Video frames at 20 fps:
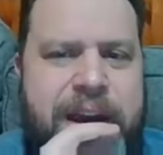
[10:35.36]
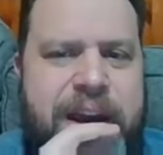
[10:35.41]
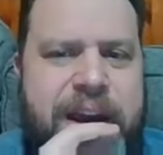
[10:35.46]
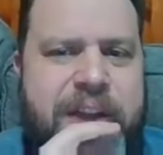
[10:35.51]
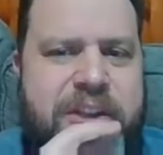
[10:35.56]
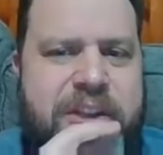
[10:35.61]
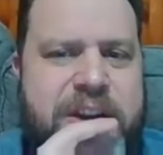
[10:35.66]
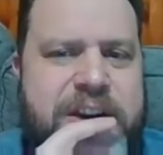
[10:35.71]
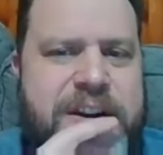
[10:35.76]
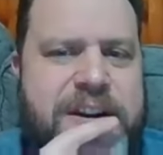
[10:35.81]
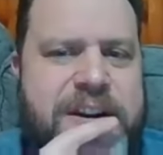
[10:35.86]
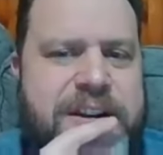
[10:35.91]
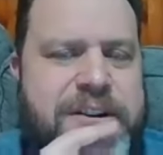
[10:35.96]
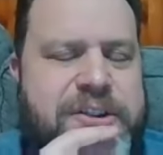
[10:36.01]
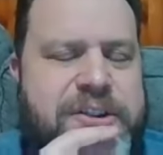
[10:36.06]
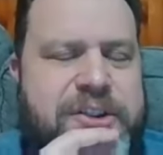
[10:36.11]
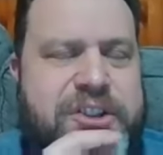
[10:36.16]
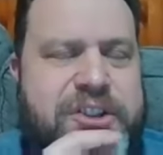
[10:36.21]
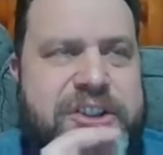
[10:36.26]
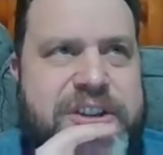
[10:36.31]
then an
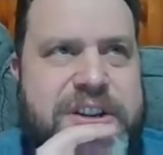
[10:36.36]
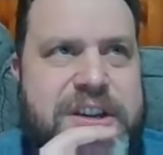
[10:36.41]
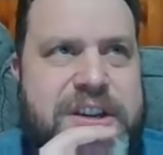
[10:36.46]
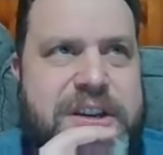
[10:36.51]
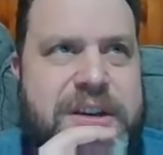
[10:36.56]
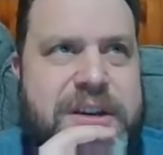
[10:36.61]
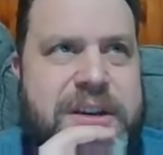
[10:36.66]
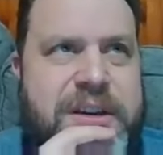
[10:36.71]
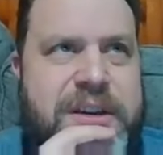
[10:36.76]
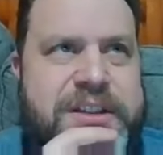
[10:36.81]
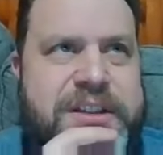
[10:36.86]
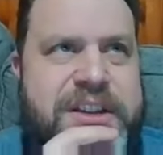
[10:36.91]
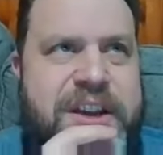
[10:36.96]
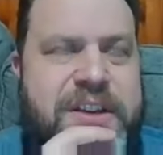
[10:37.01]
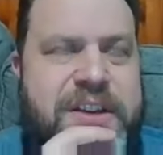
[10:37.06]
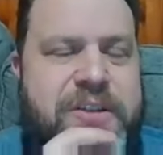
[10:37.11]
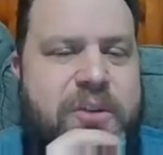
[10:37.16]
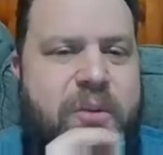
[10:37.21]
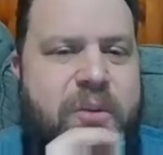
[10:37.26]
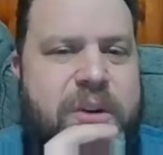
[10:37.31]
interesting
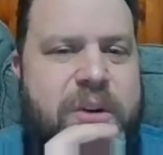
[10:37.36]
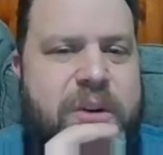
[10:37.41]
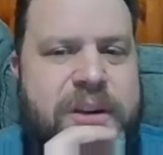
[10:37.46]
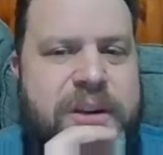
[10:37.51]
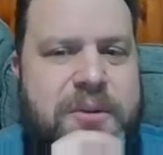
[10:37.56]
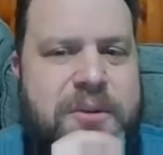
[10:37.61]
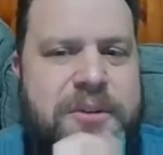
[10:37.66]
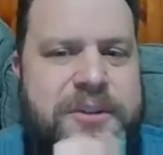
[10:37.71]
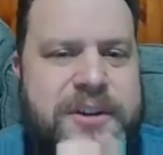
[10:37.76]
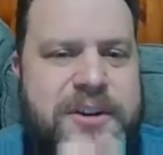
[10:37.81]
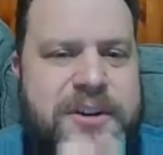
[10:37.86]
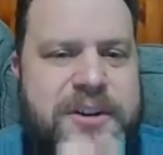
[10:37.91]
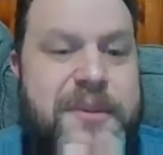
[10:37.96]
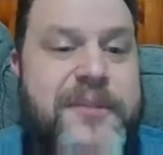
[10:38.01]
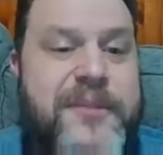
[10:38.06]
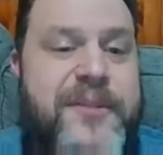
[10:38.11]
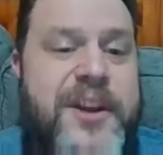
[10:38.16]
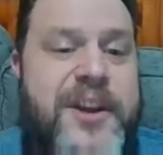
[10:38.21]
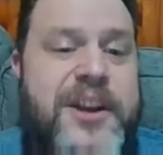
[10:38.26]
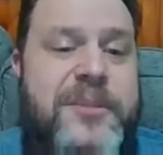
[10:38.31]
take. They're working with a number
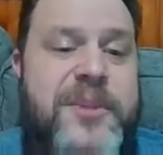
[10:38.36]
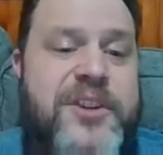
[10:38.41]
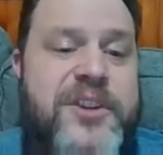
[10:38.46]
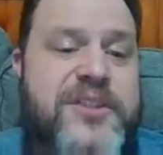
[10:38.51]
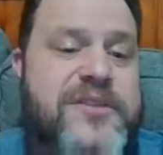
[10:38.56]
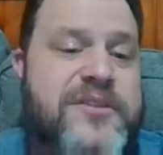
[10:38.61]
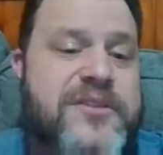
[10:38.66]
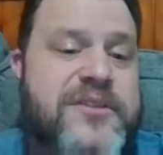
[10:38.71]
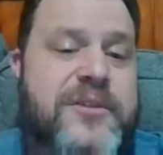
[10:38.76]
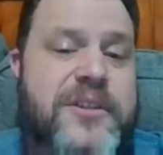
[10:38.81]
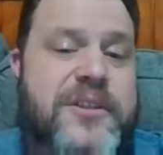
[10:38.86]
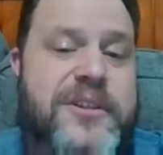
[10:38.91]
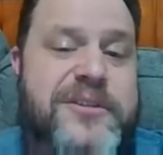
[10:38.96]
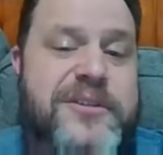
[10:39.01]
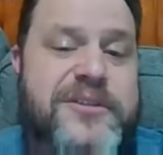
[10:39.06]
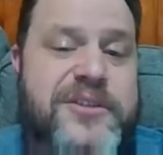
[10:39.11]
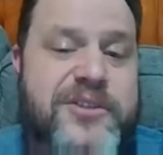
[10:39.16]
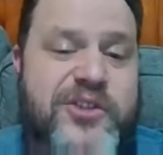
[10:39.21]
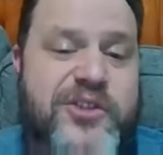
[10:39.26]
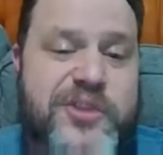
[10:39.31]
of animation
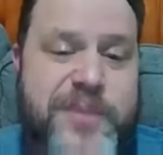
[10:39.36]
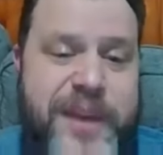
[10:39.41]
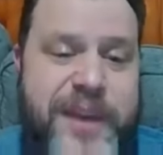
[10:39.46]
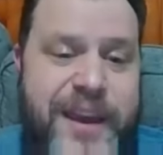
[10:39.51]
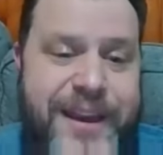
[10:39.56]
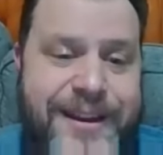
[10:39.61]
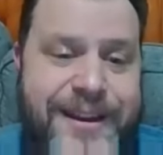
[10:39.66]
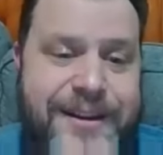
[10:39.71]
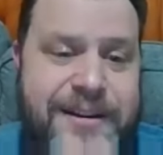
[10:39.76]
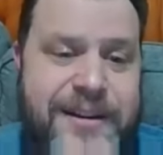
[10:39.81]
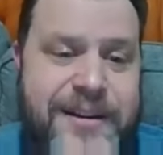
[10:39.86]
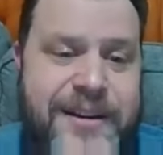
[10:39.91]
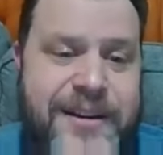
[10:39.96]
studios in Japan